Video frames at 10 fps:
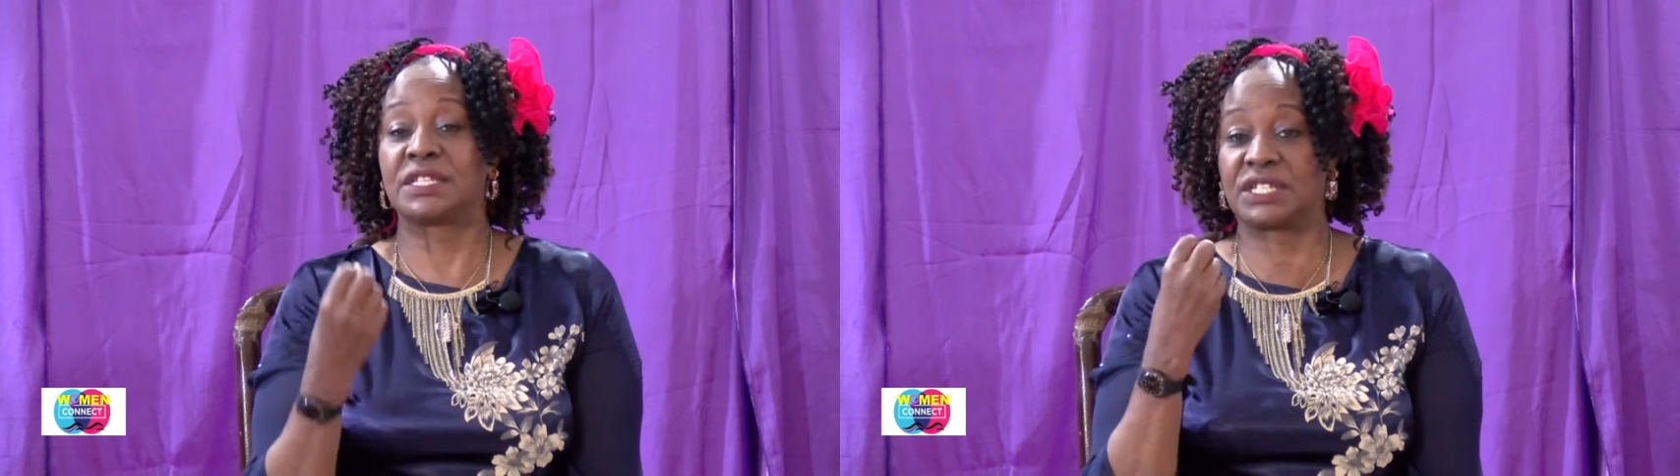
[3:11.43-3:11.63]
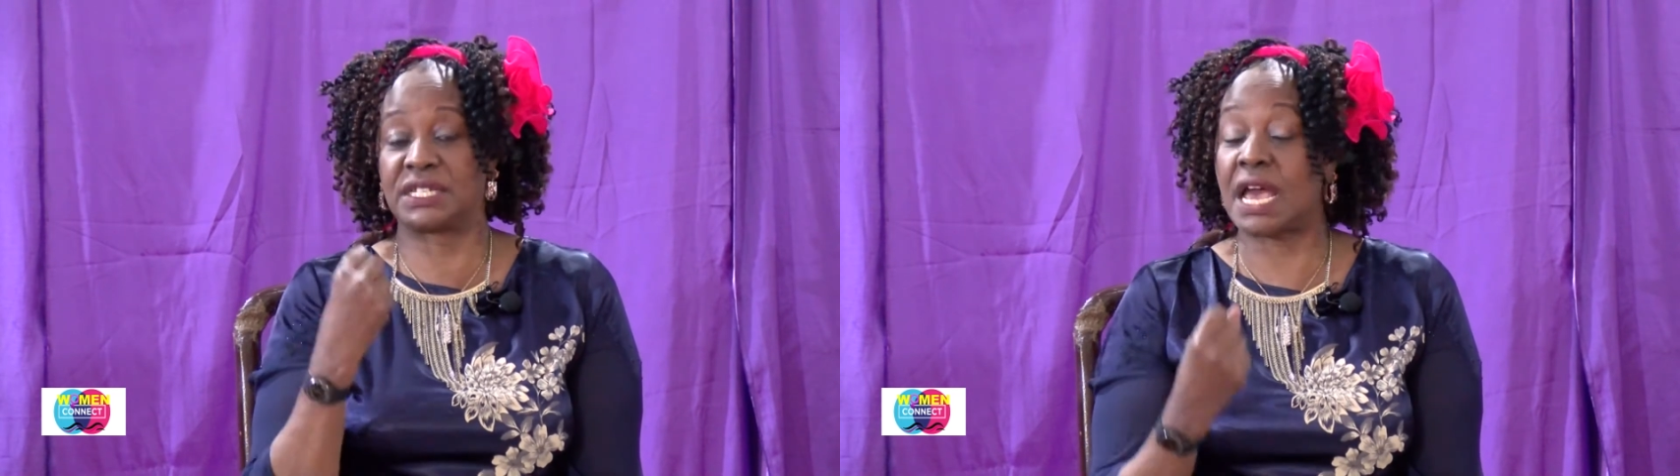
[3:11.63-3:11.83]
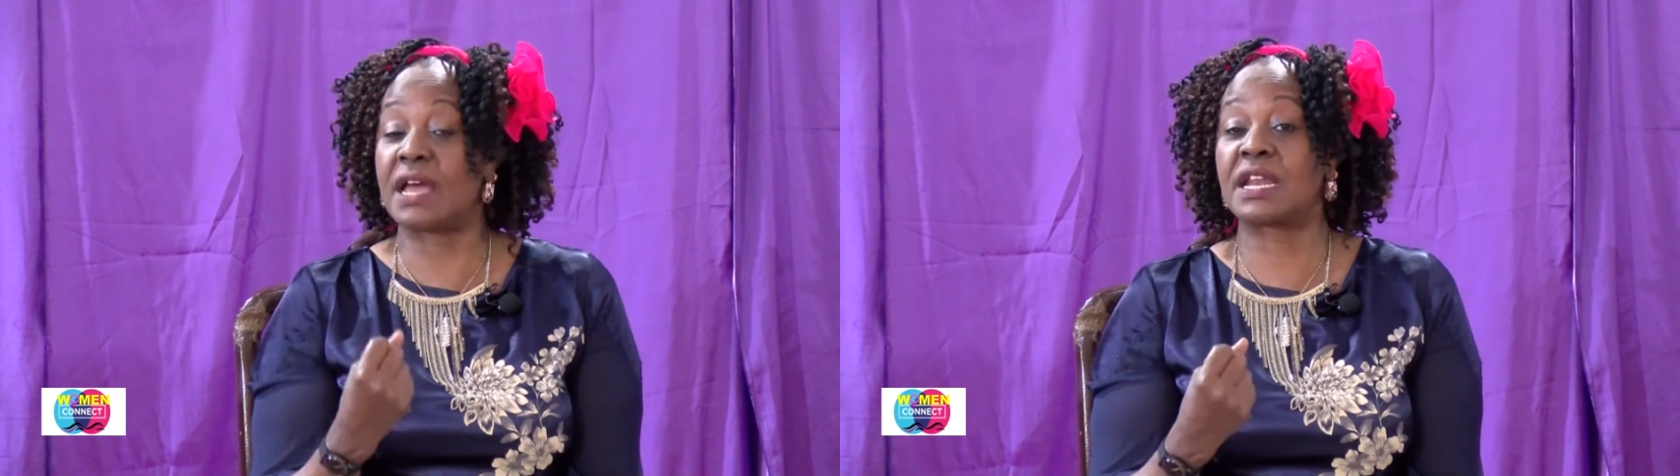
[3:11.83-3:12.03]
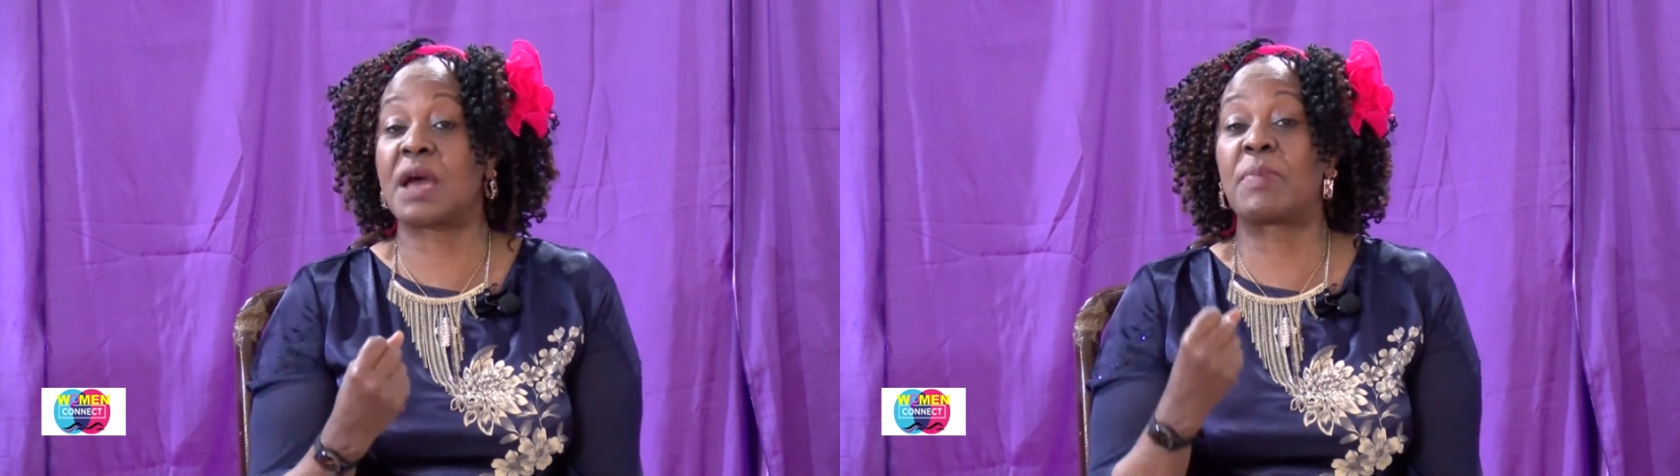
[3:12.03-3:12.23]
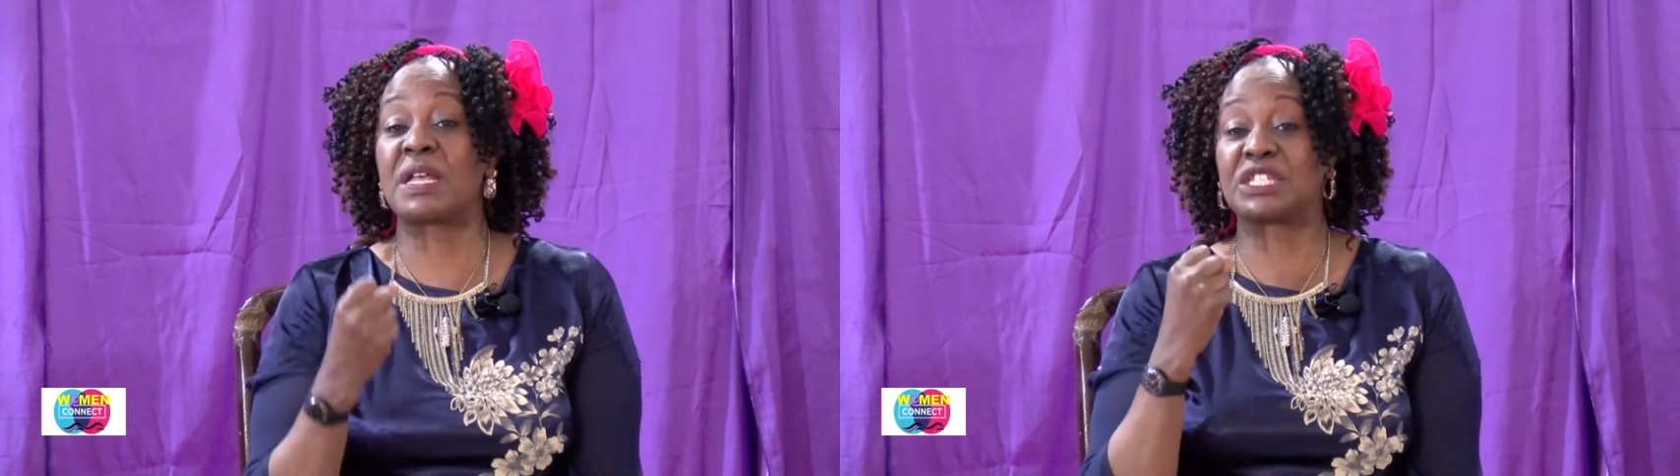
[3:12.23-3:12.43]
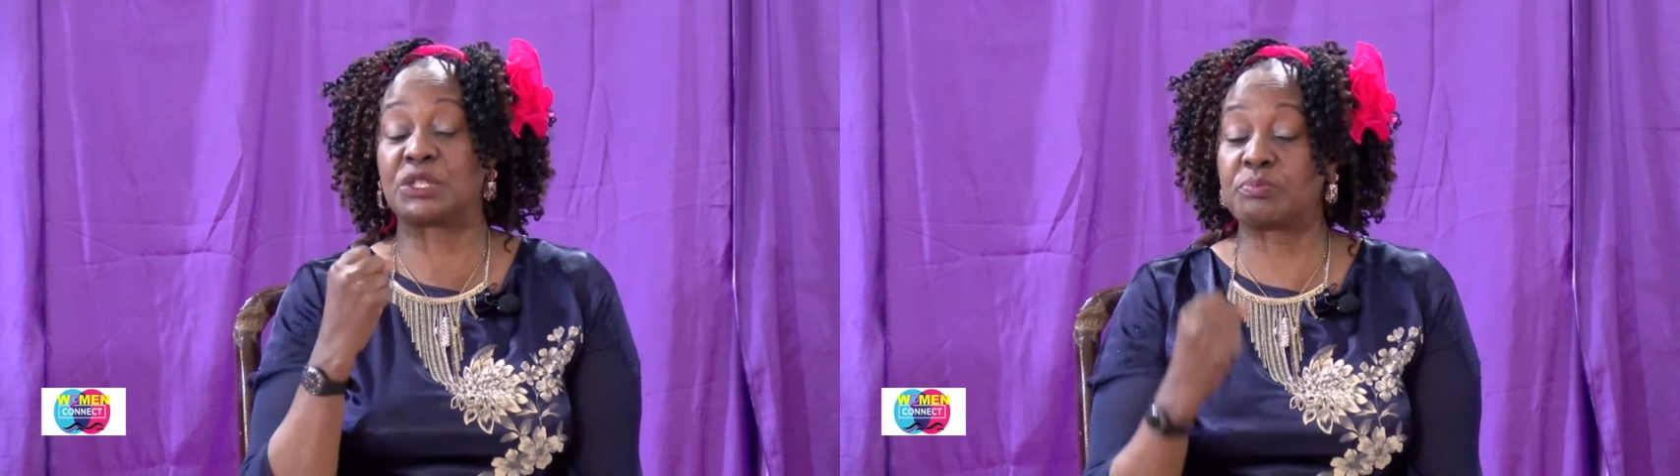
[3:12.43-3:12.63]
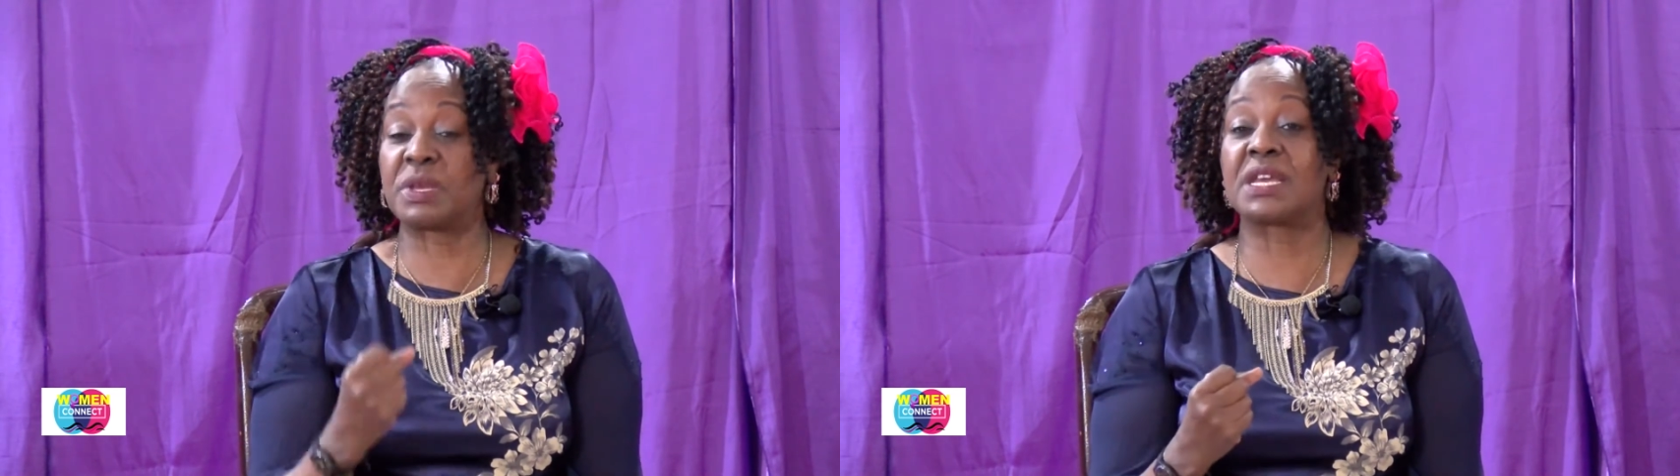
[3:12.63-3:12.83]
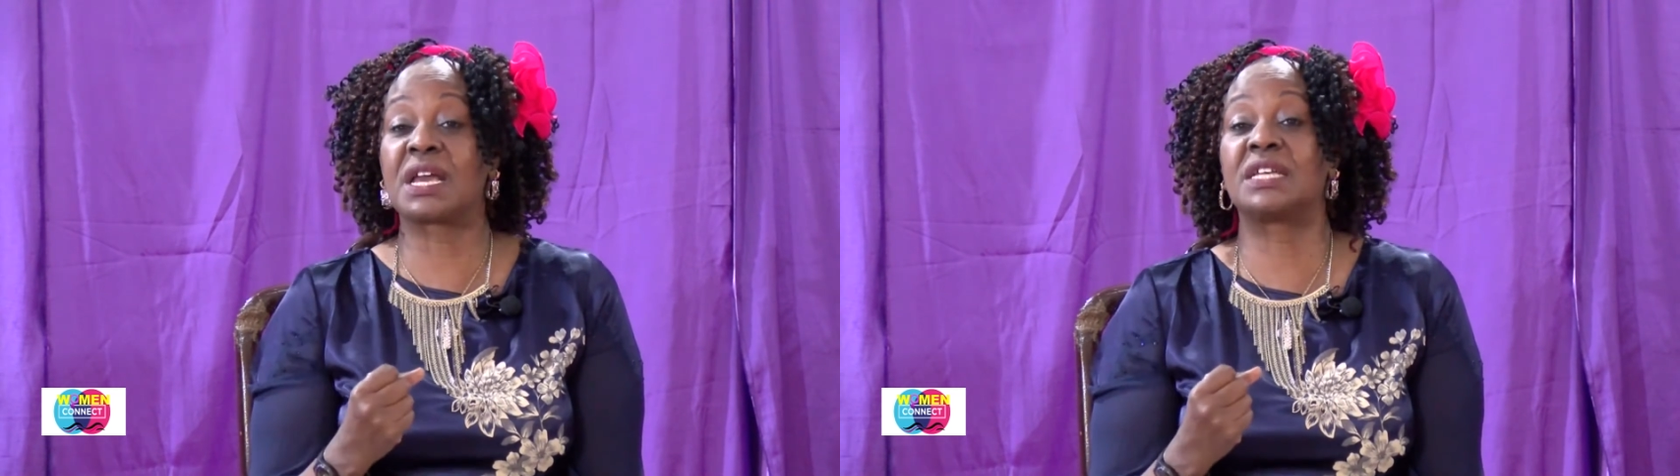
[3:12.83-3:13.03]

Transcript: stand up and speak